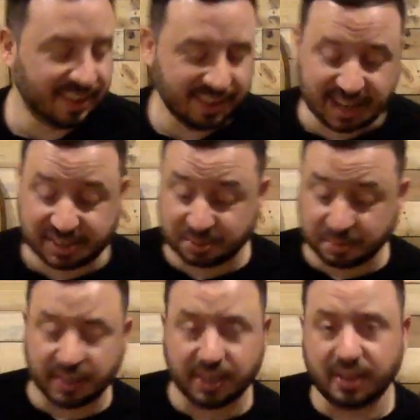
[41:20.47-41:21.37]
That's
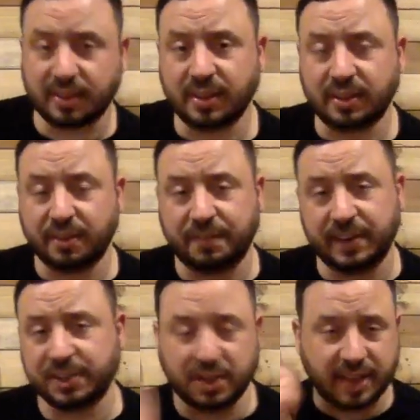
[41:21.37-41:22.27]
really good. The, the
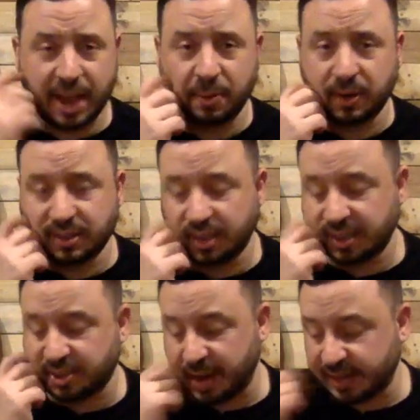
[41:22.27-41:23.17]
finish on that one is,
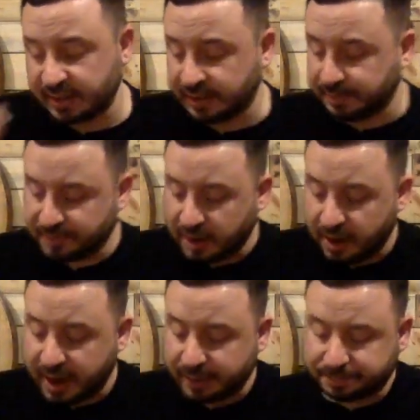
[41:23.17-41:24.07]
is amazing. All
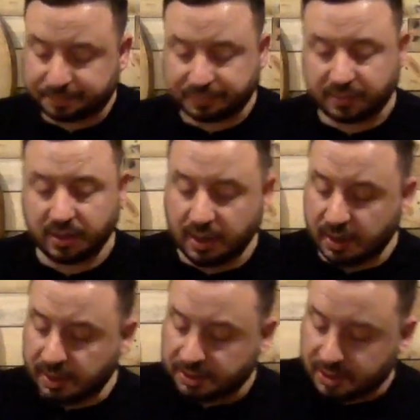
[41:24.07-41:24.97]
right.
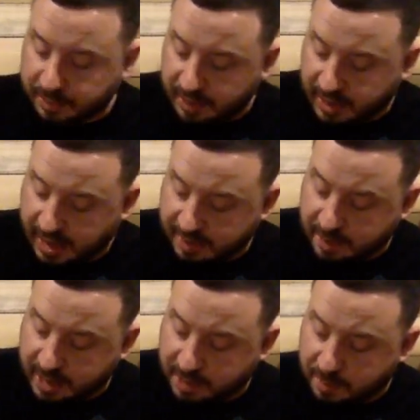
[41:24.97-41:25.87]
So let me kind of
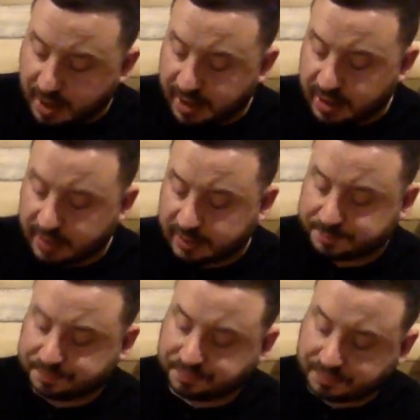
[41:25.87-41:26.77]
make my,
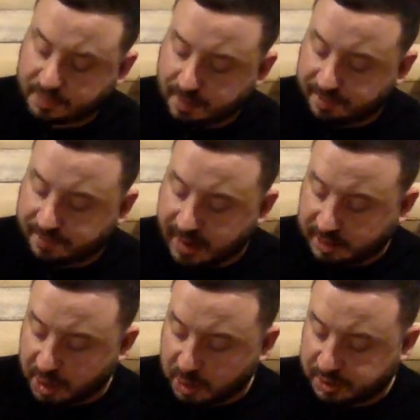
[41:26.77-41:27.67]
uh, my
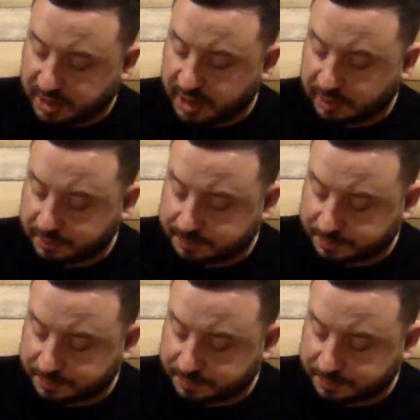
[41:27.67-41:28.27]
final notes here.